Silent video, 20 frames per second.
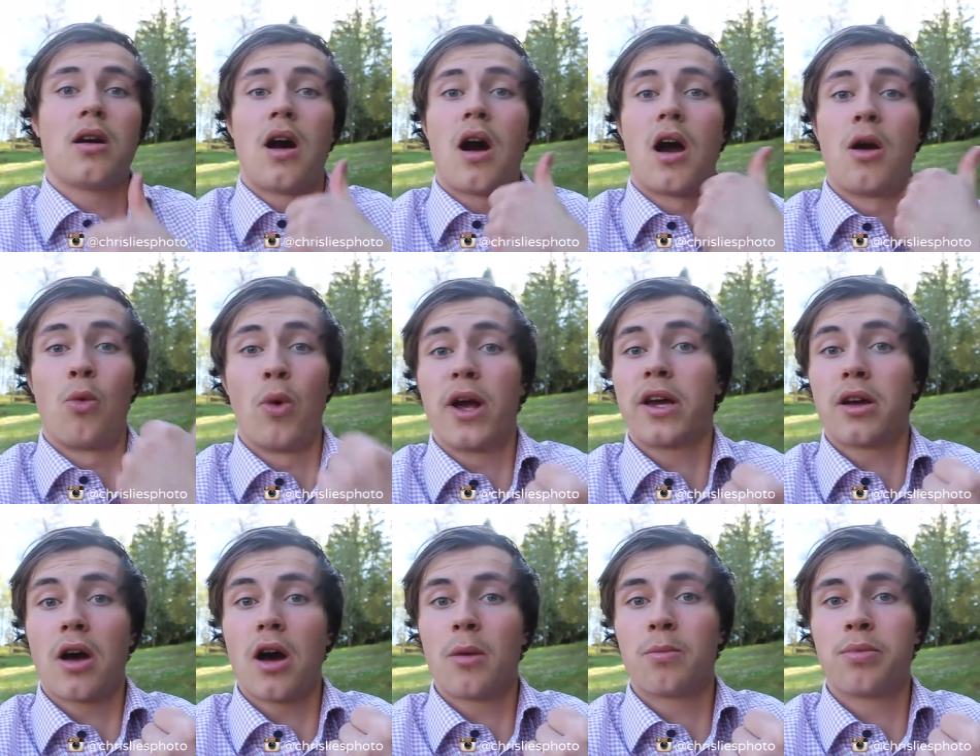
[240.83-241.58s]
I
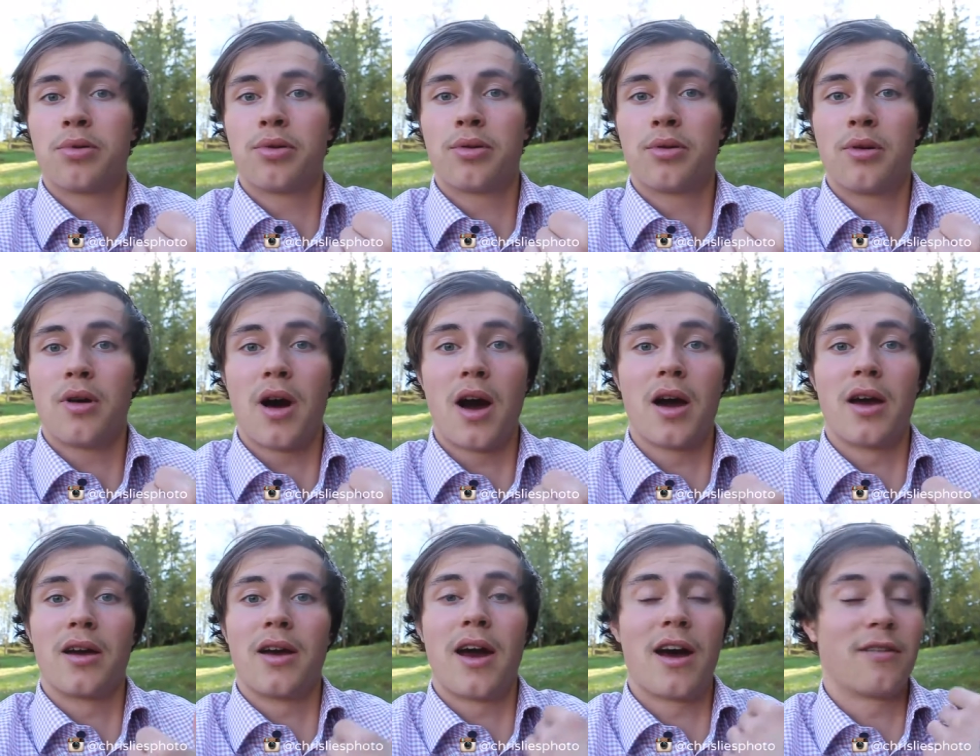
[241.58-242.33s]
wake up,
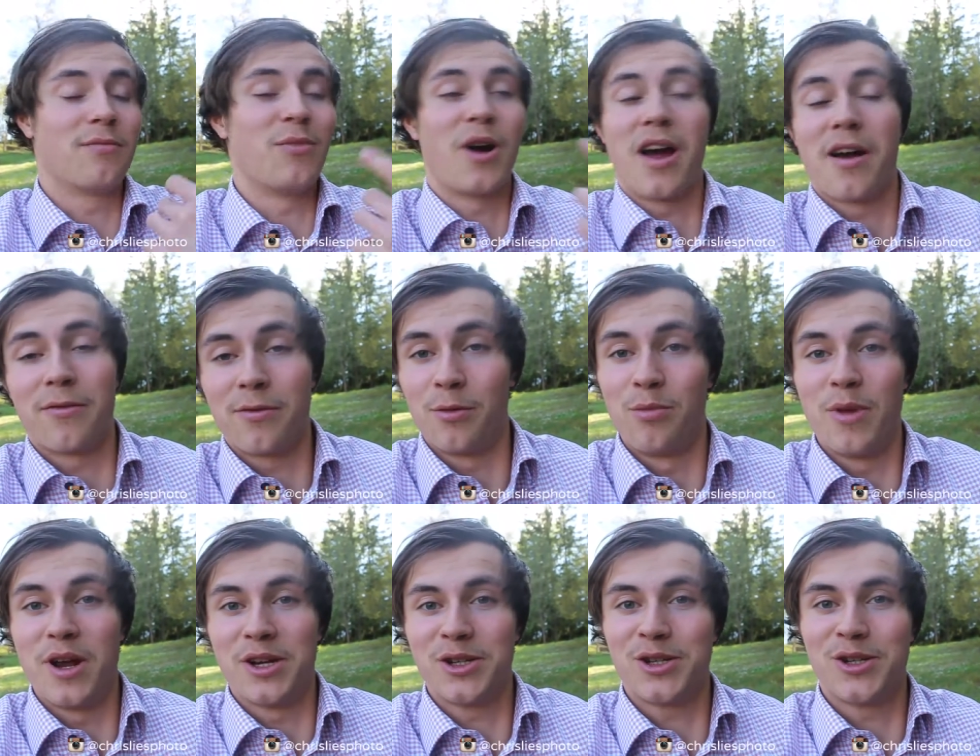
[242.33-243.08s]
I have my
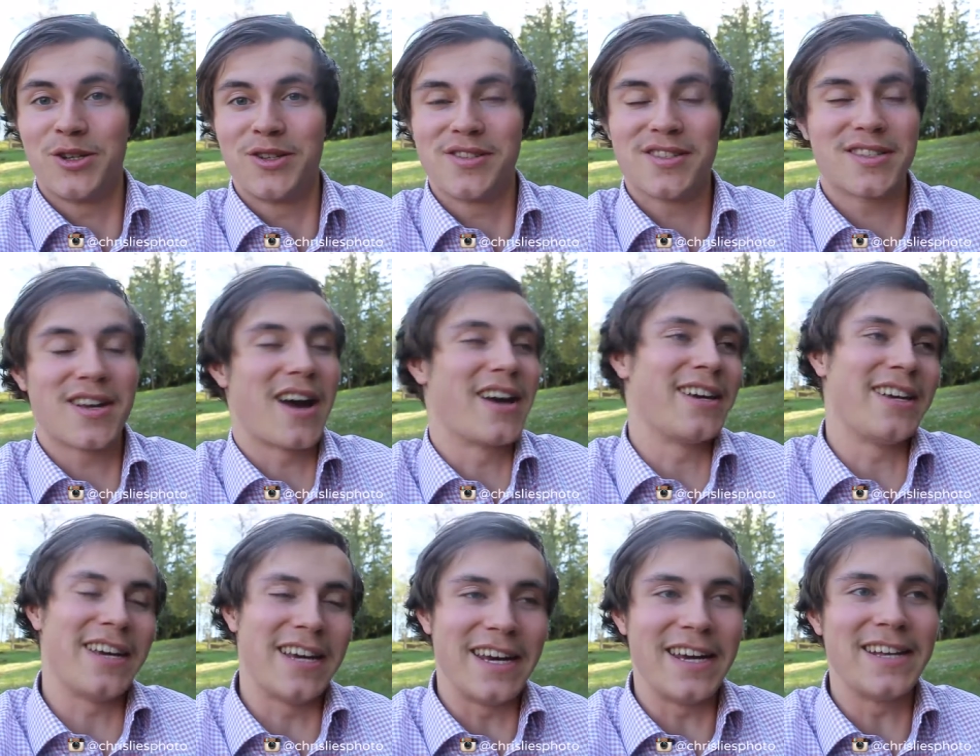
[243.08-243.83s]
affirmations,
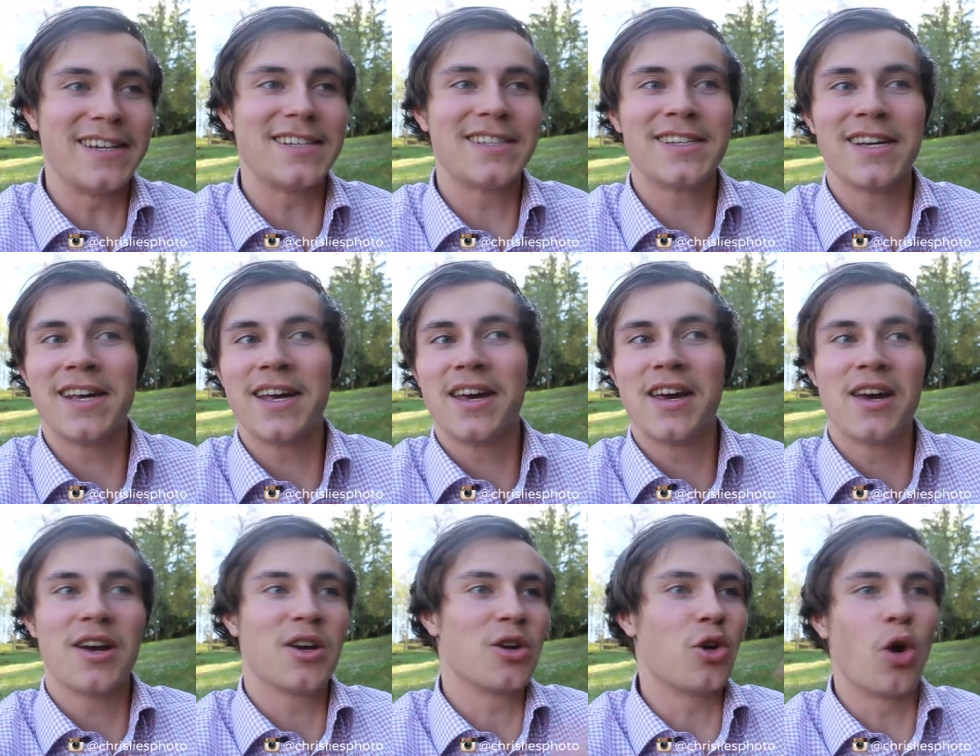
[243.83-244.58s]
I eat,
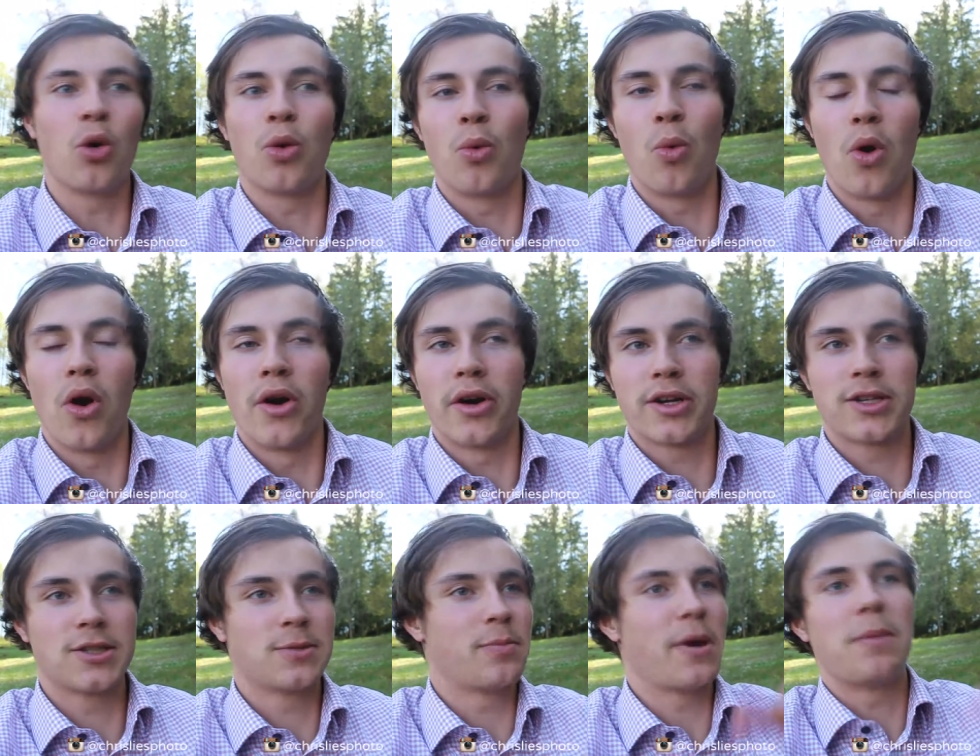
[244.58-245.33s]
go to
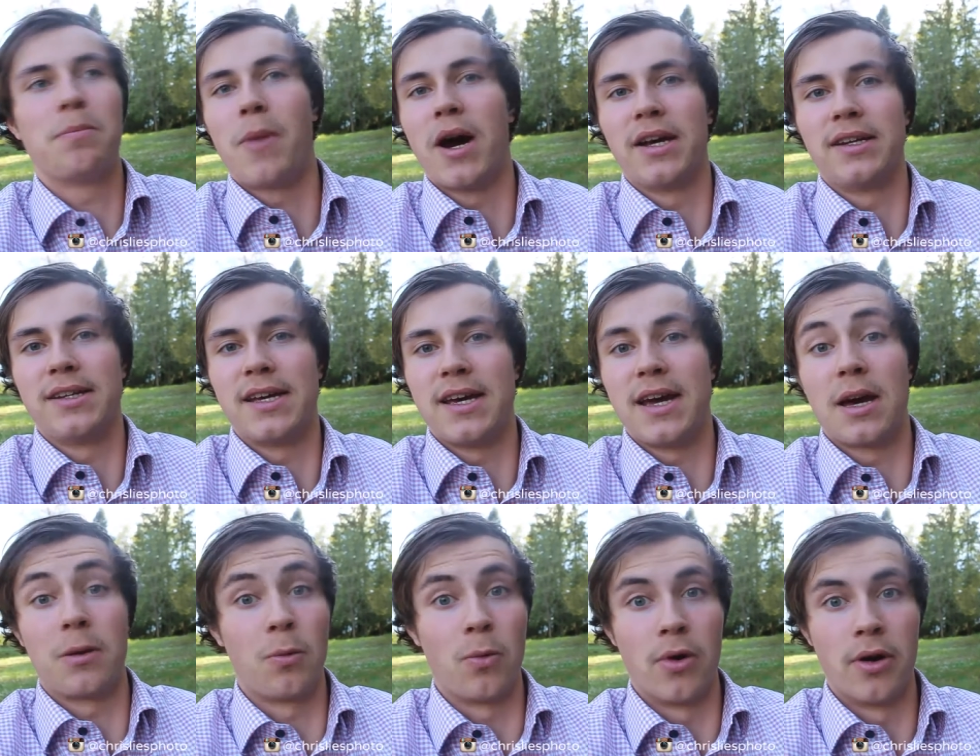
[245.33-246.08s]
work, spend my day
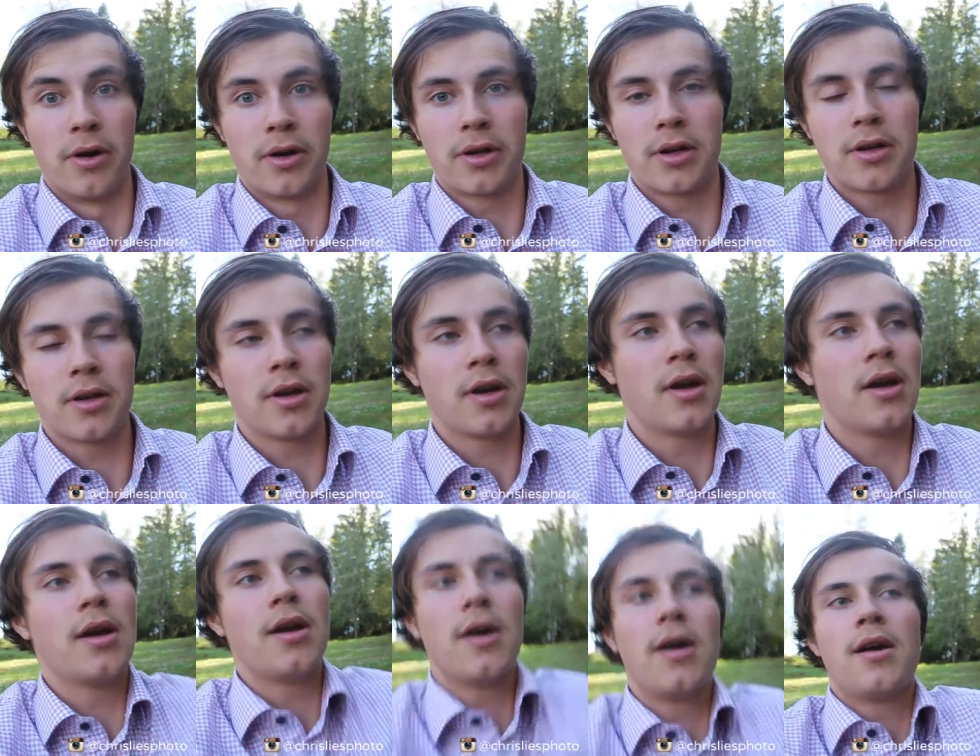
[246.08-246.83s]
at work,
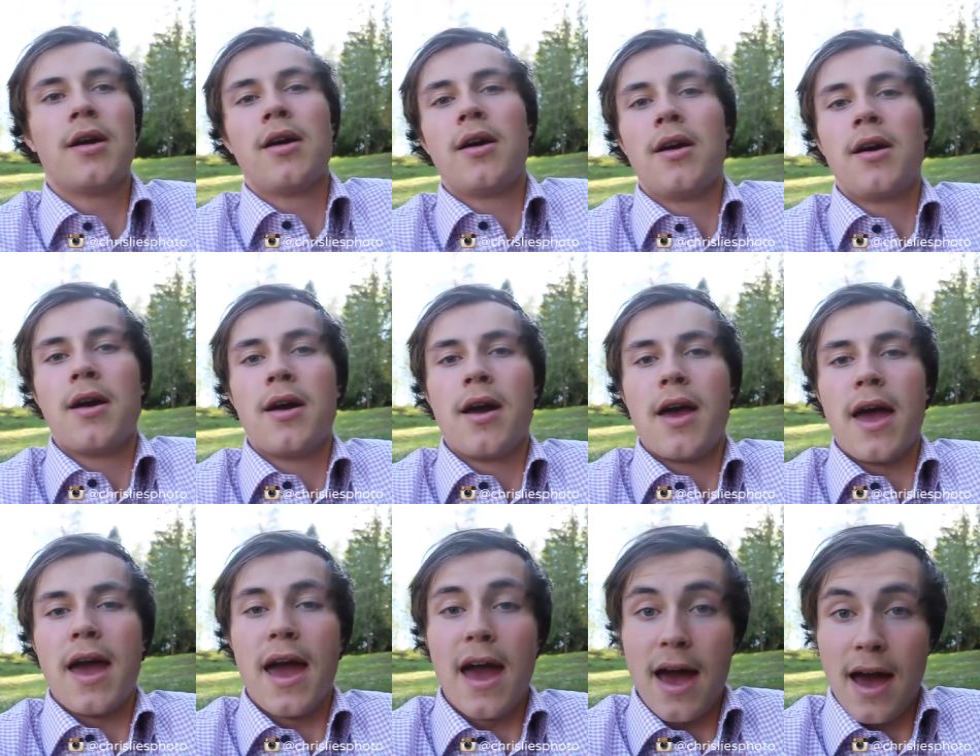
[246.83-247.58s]

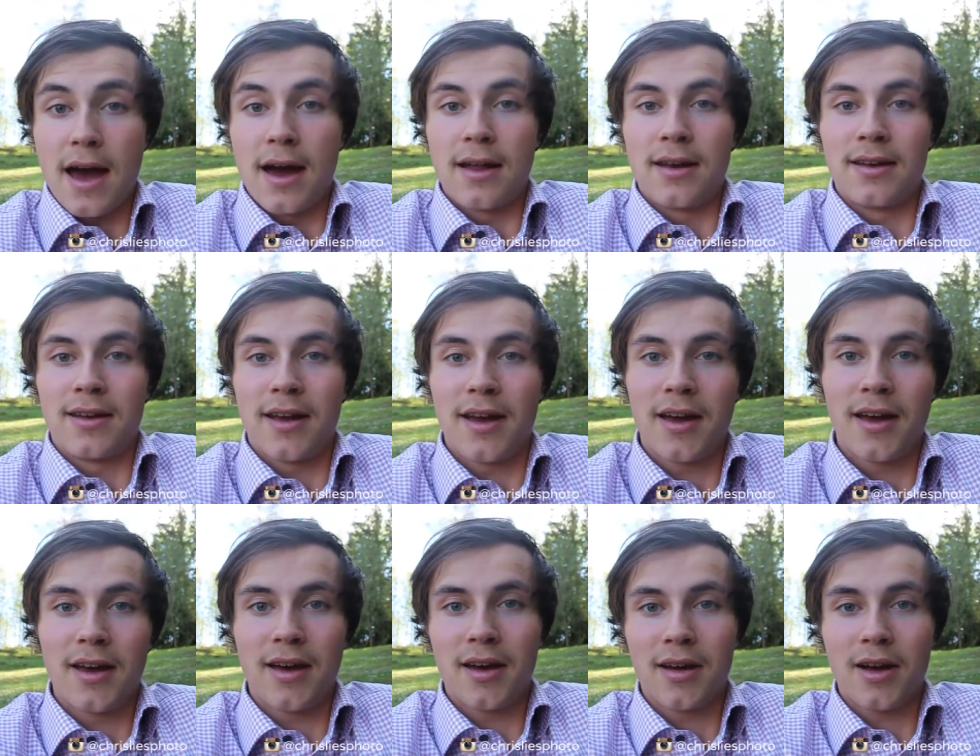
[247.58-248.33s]
and
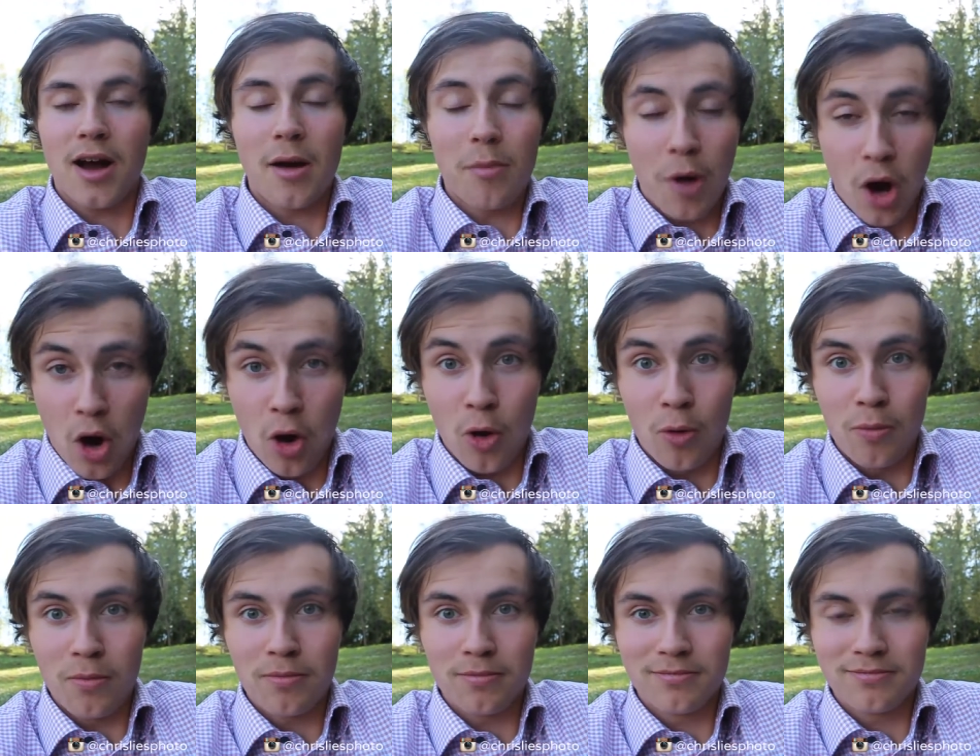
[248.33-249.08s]
come
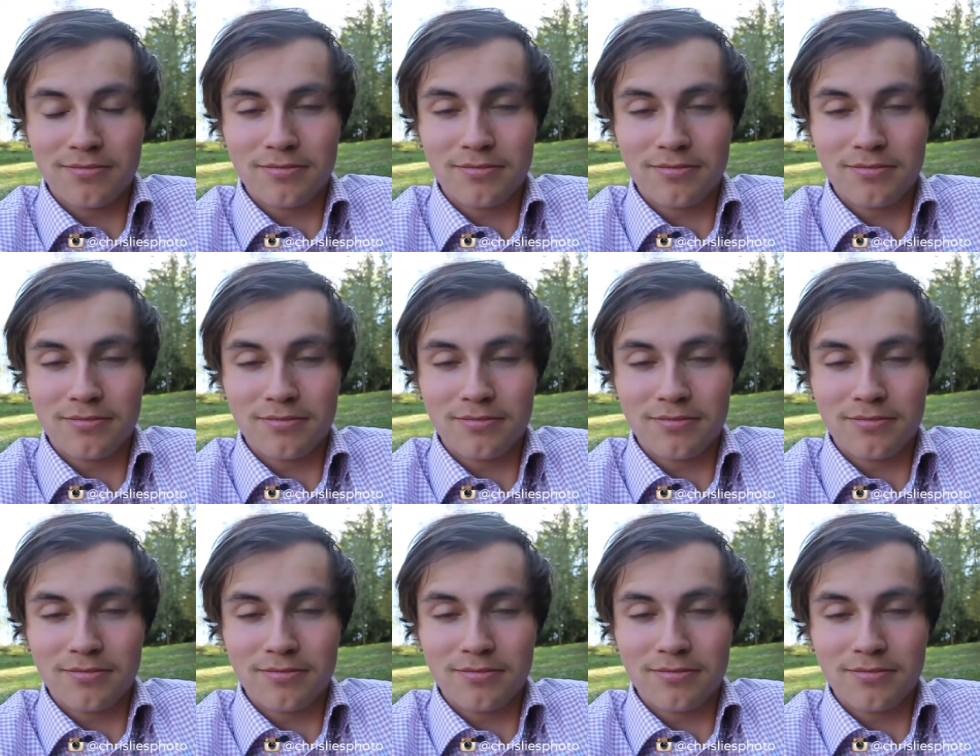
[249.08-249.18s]
home,